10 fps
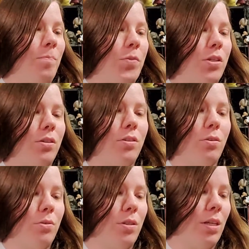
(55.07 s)
This is
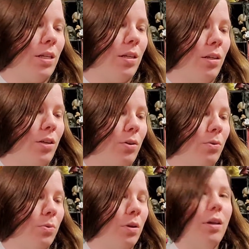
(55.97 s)
so stinking
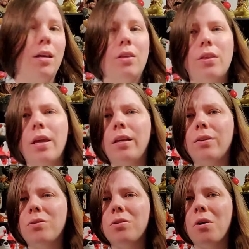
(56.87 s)
cute. Thank
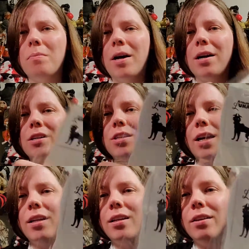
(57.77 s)
you so much.
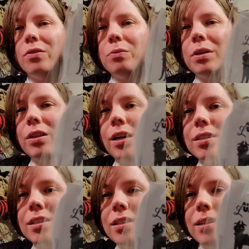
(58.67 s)
I didn't even
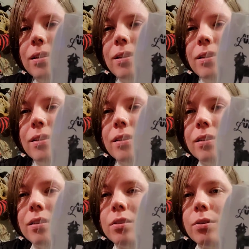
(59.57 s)
realize this.
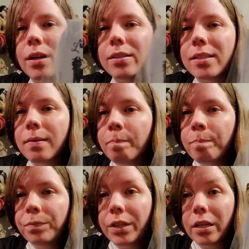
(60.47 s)
So that's
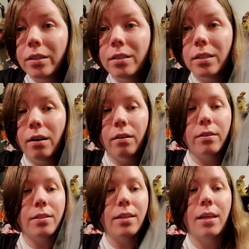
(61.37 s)
that is the
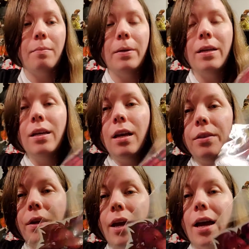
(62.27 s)
artist's name.
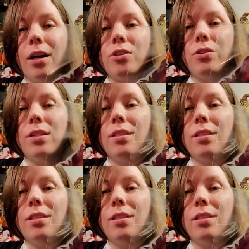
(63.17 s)
They actually